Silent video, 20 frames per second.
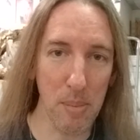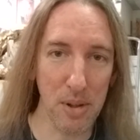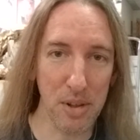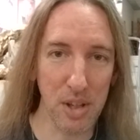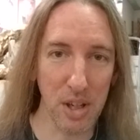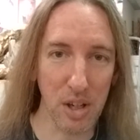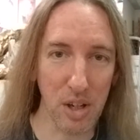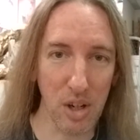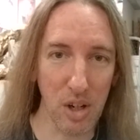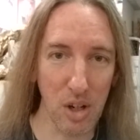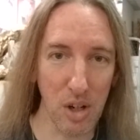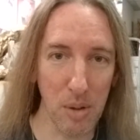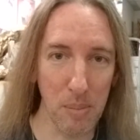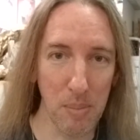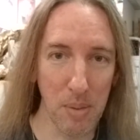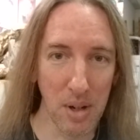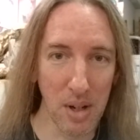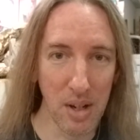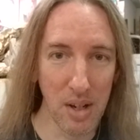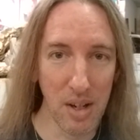at the
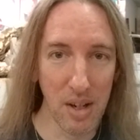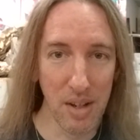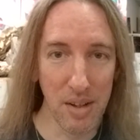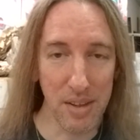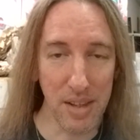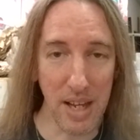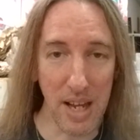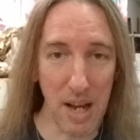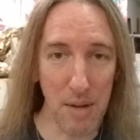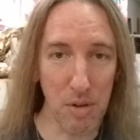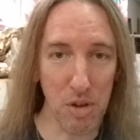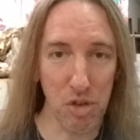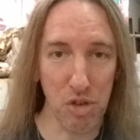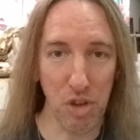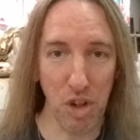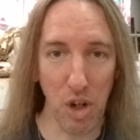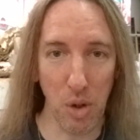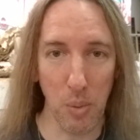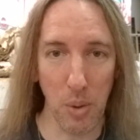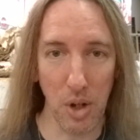curb, they have a
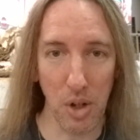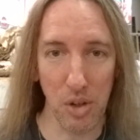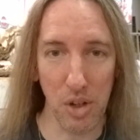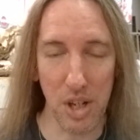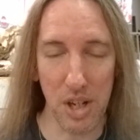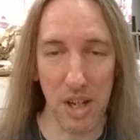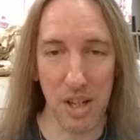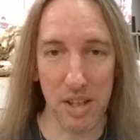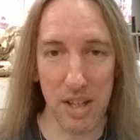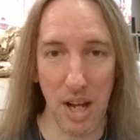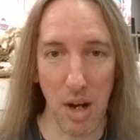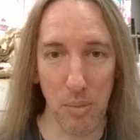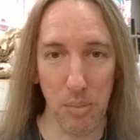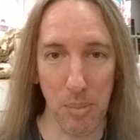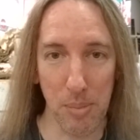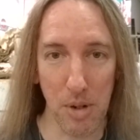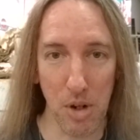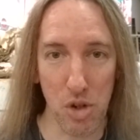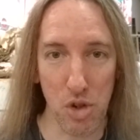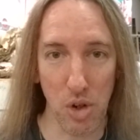stairwell leading down
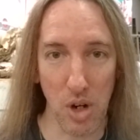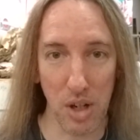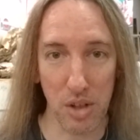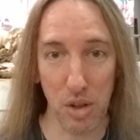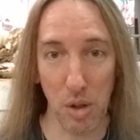from their truck.